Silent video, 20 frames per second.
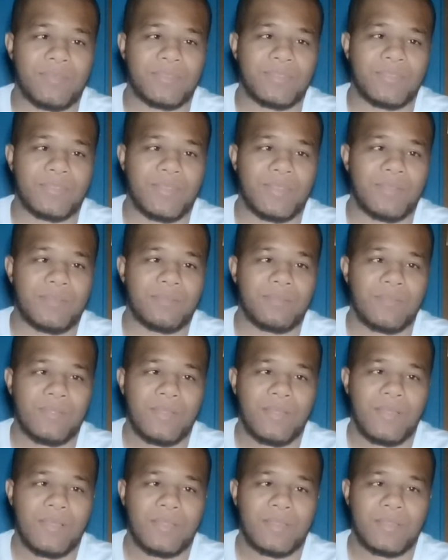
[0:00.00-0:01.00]
thing she did
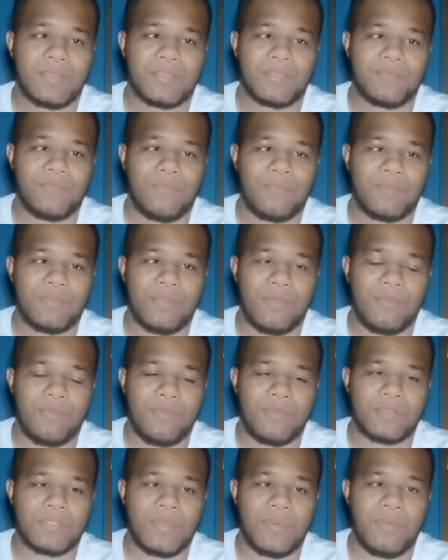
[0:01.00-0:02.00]
the
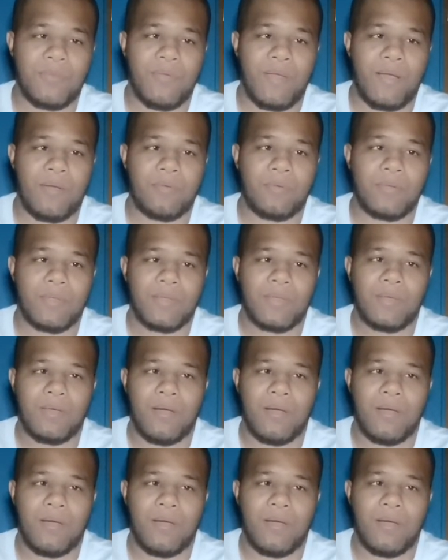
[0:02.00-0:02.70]
first time around.